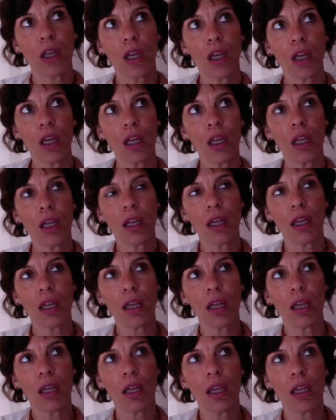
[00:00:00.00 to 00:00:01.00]

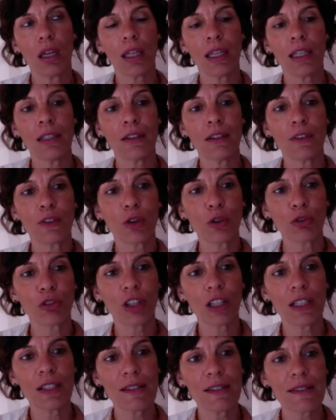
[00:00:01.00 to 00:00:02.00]
in a
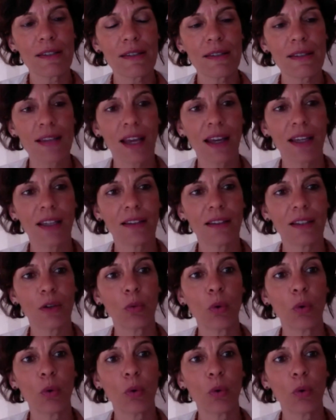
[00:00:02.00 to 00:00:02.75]
socialist society,